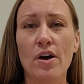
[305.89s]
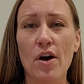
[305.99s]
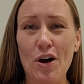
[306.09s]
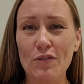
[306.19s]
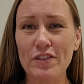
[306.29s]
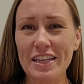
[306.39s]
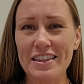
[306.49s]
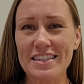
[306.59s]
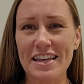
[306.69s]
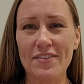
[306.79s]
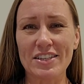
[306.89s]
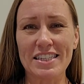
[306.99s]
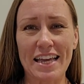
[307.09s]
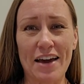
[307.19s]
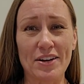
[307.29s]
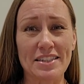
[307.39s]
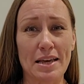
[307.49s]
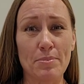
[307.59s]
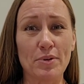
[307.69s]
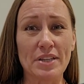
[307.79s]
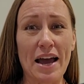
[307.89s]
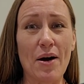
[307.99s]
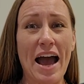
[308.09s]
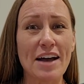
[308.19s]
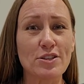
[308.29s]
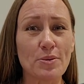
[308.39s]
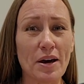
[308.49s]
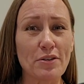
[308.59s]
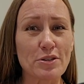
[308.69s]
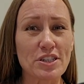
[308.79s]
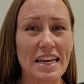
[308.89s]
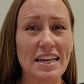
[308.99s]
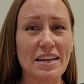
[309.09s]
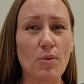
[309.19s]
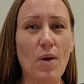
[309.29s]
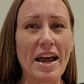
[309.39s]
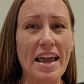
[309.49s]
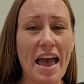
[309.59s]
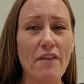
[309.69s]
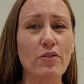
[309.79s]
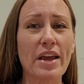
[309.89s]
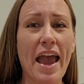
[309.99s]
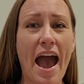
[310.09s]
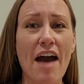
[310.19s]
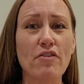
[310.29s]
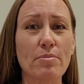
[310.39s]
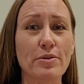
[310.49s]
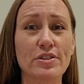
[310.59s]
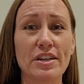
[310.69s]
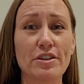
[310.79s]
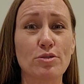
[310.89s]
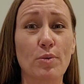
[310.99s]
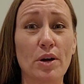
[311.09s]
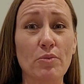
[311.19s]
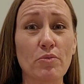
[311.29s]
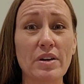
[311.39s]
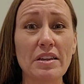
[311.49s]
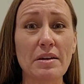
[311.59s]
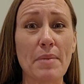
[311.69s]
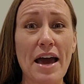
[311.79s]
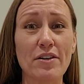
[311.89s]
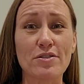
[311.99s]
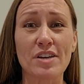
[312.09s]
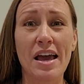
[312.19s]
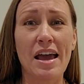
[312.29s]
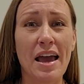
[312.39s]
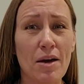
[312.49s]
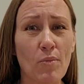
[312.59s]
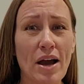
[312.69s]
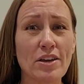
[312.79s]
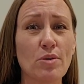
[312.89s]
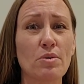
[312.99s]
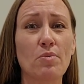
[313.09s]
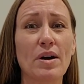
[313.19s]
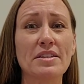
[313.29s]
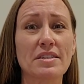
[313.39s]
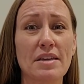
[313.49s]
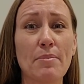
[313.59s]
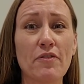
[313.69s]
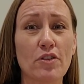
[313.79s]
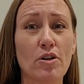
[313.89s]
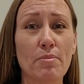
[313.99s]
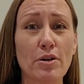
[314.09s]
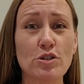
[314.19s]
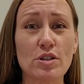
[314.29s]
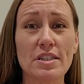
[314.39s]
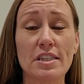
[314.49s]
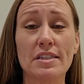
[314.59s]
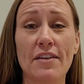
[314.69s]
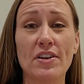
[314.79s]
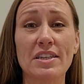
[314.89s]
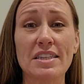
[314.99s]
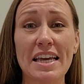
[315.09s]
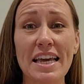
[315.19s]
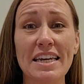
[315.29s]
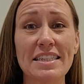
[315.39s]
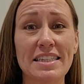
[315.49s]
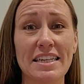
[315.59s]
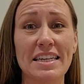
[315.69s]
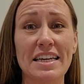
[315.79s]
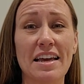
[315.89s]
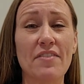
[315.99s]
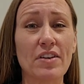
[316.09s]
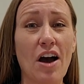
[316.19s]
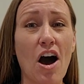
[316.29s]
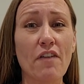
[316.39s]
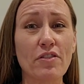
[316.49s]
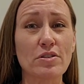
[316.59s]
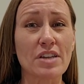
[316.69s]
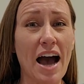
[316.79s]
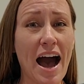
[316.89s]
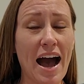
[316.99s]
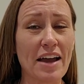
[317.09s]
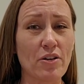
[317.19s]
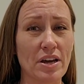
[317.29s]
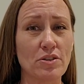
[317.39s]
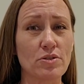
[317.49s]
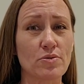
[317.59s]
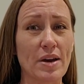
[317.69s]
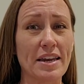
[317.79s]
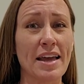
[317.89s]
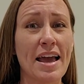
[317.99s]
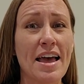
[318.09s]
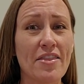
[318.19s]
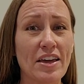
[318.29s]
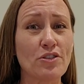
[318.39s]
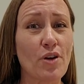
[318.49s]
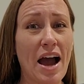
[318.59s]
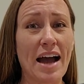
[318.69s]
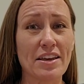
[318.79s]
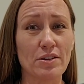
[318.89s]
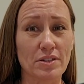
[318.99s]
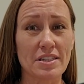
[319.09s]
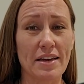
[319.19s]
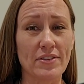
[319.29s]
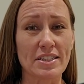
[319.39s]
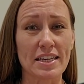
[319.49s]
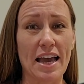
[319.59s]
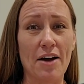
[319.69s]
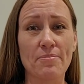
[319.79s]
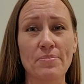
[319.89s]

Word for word: Hopefully the savings account example now has you understanding why every half a percentage point really matters and why you would want some of your emergency savings in a CD if it offers a higher interest rate than your high yield savings account.